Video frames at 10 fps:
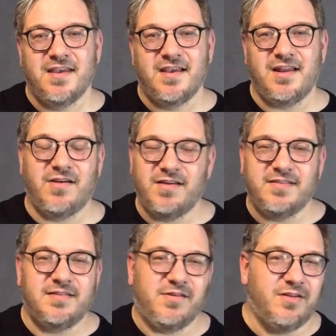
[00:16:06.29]
You know,
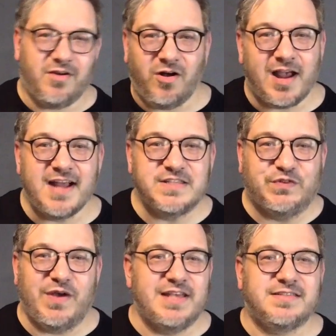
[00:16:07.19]
in all kinds
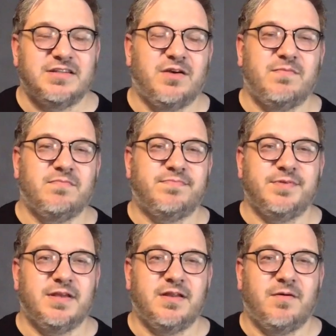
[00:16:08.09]
of ways, you
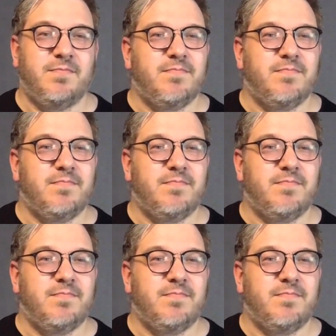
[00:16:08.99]
know,